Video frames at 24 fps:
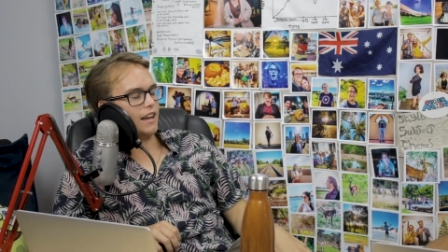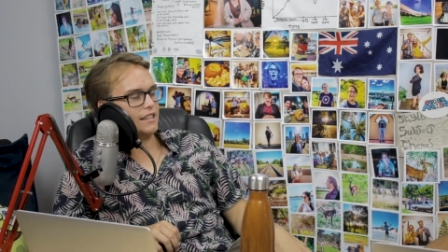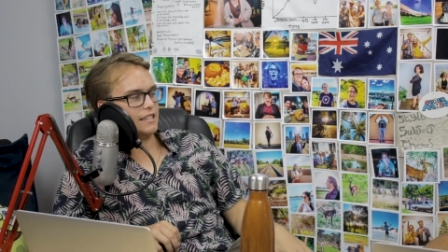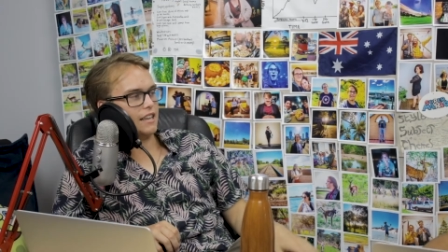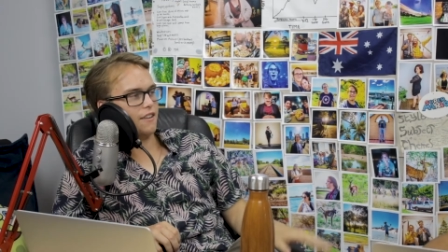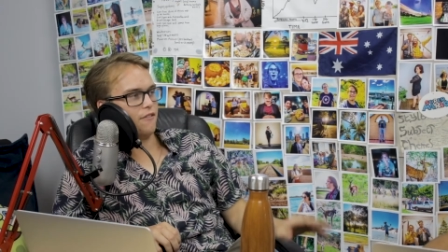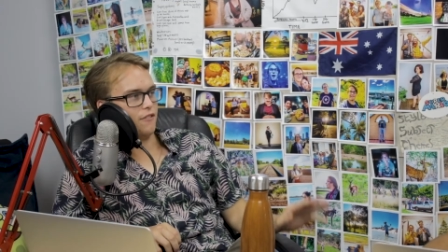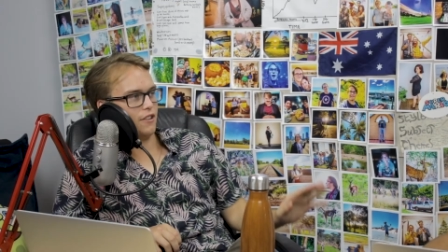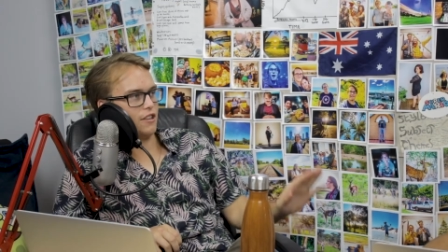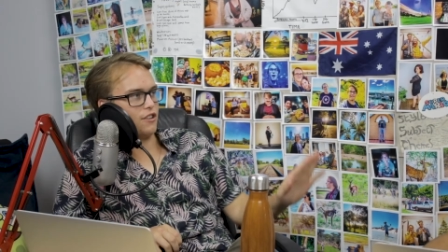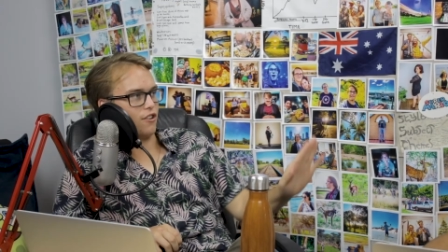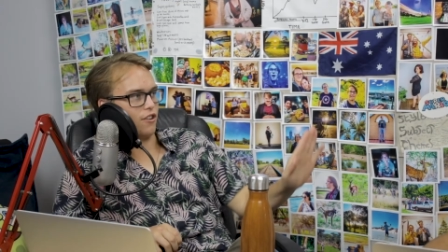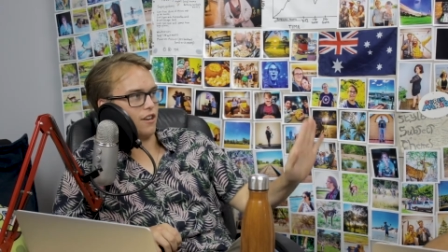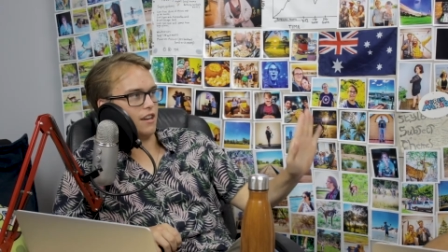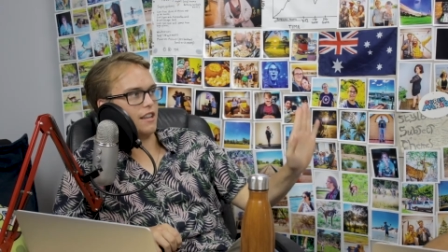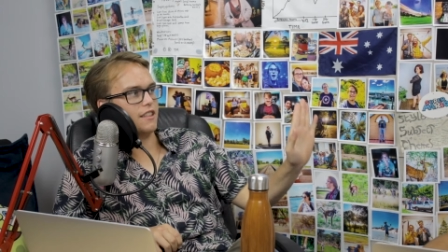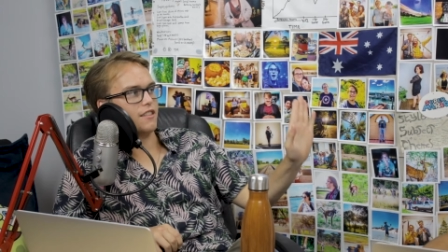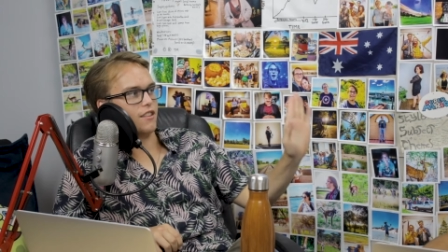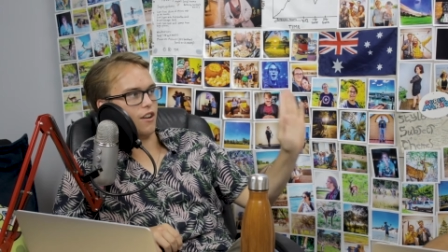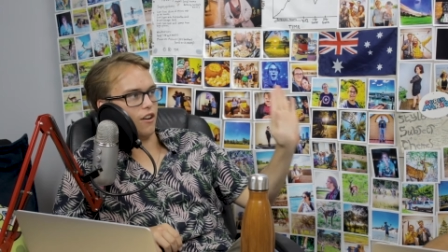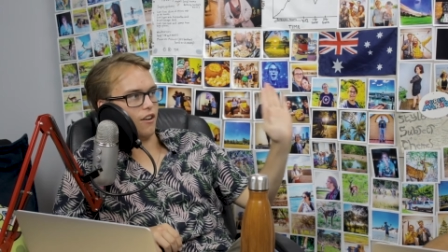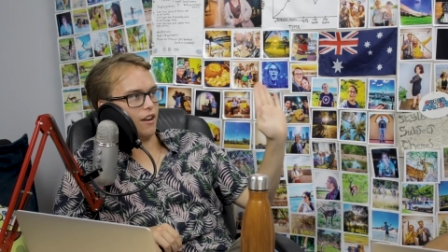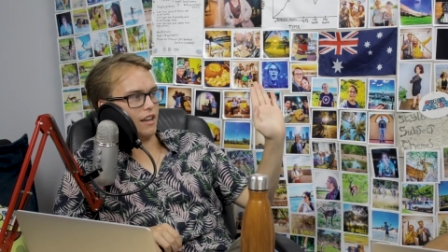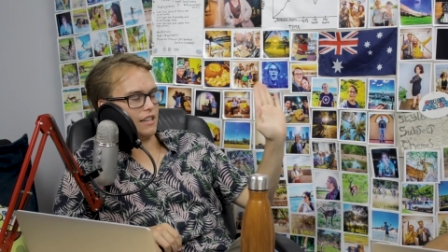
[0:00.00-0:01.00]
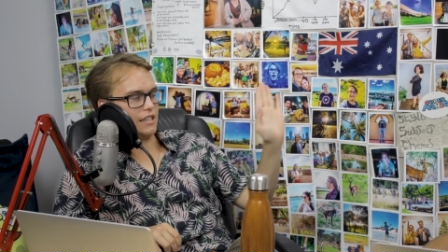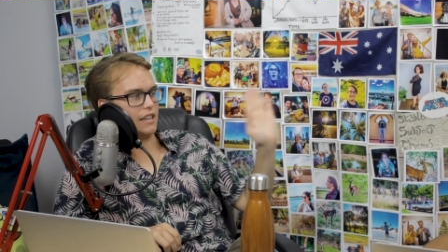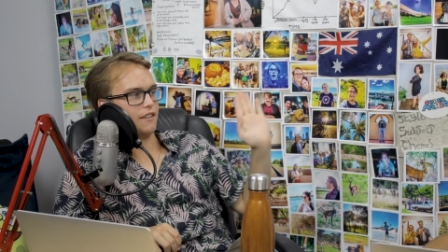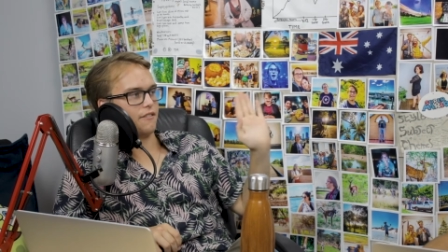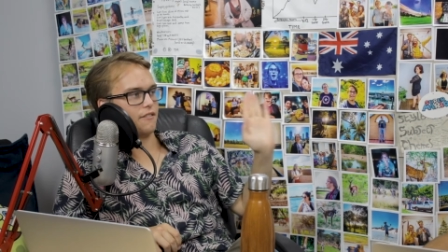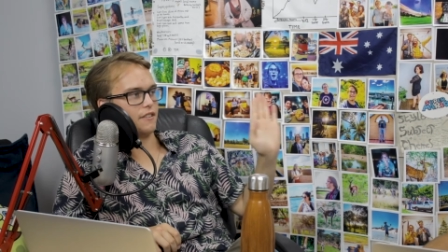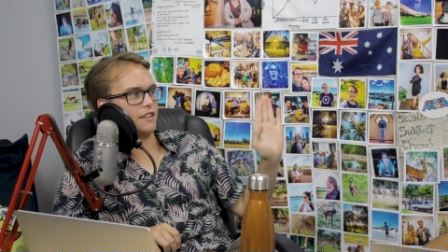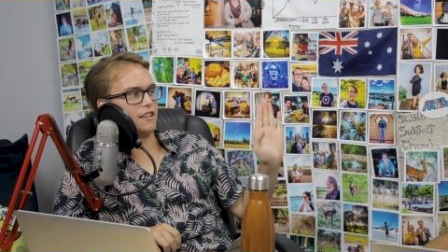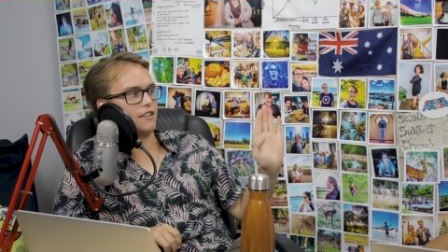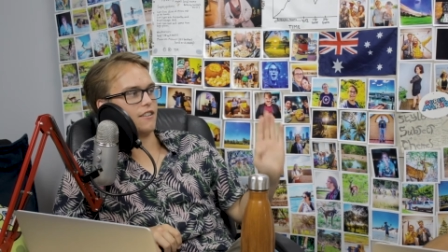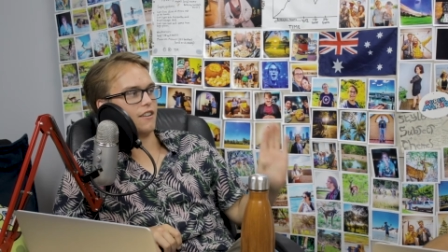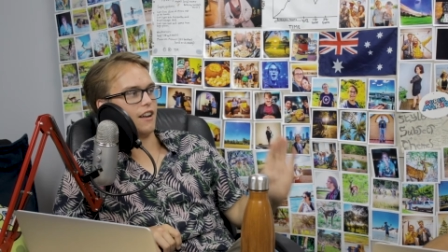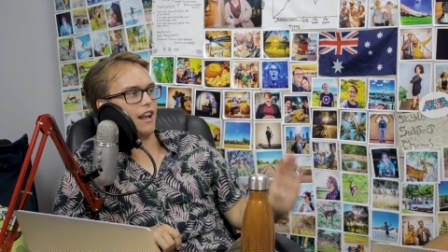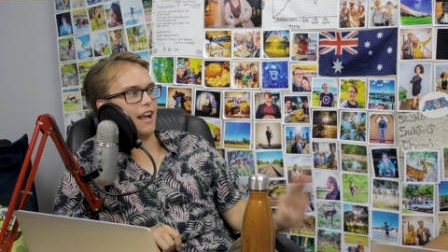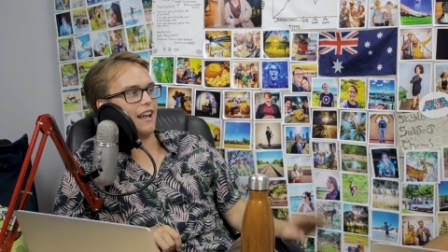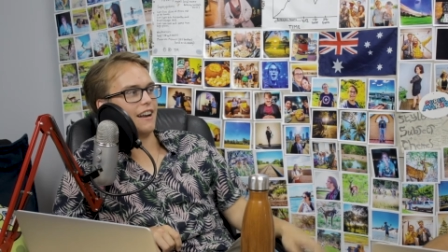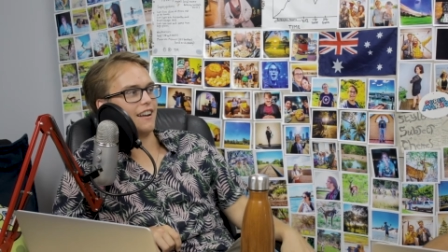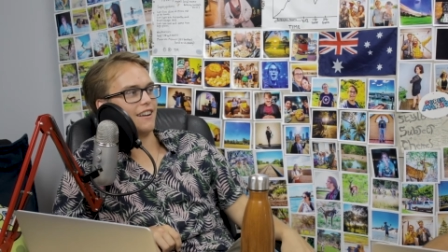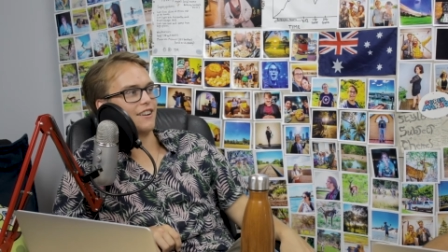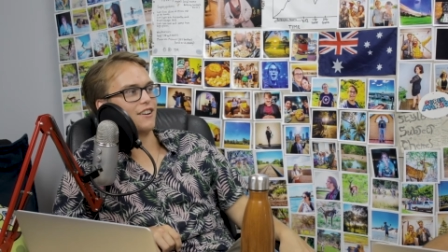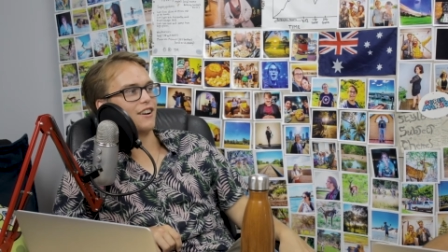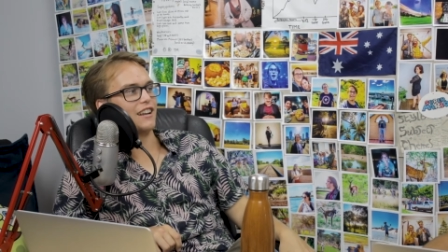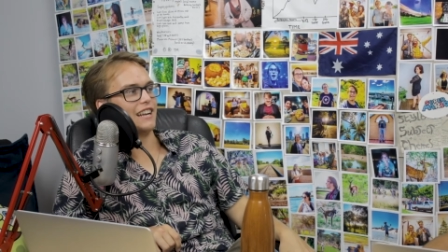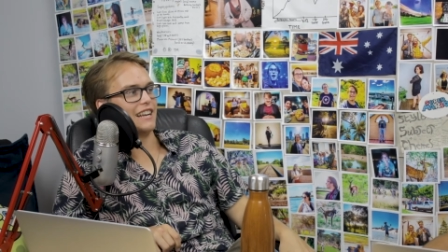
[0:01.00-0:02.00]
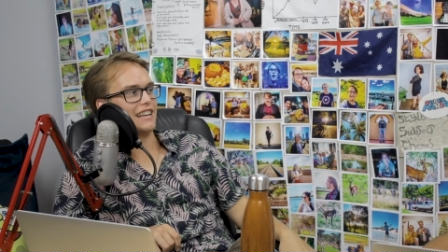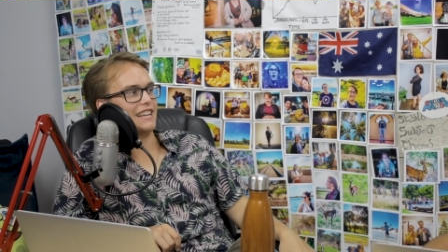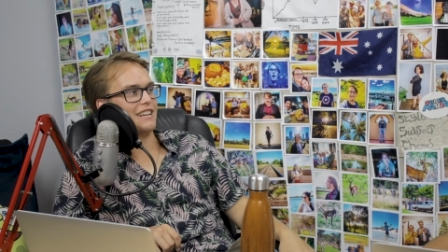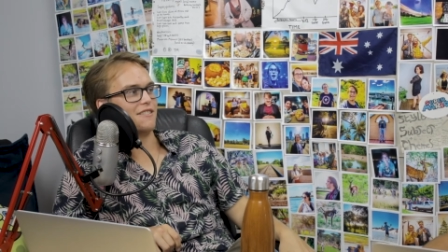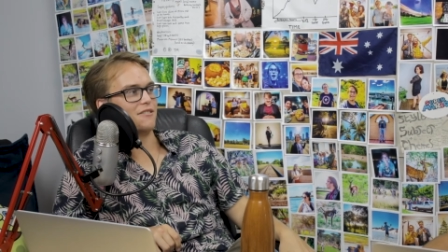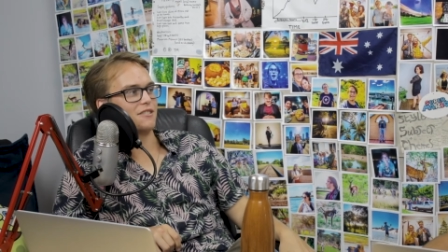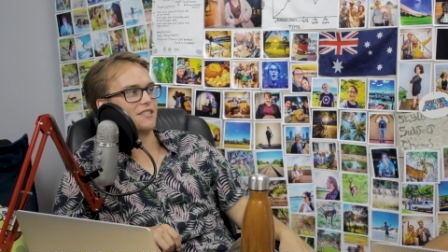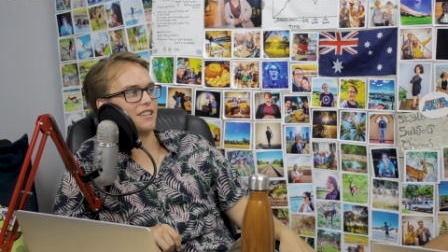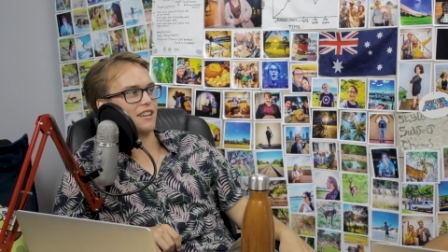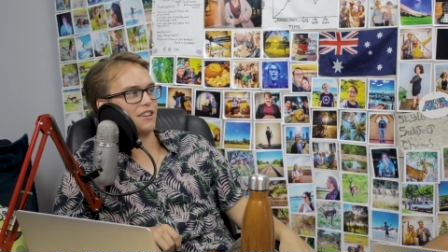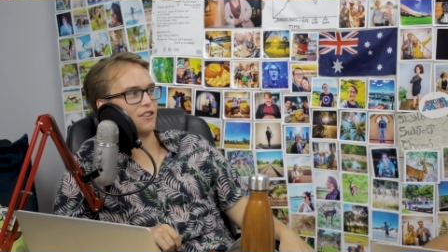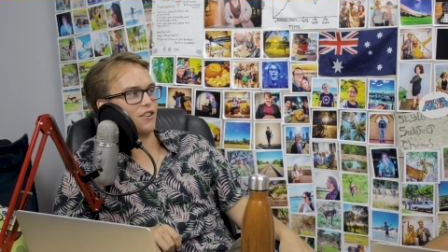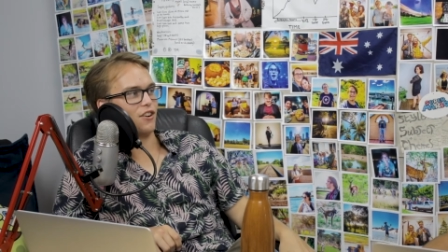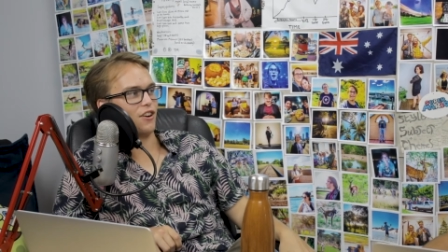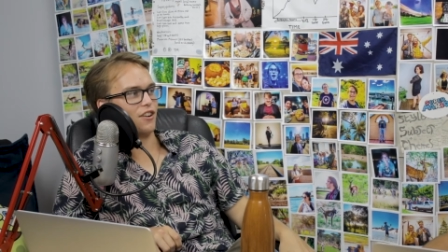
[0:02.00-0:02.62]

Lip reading: I definitely got in though. I definitely got in, and I got in and he was like,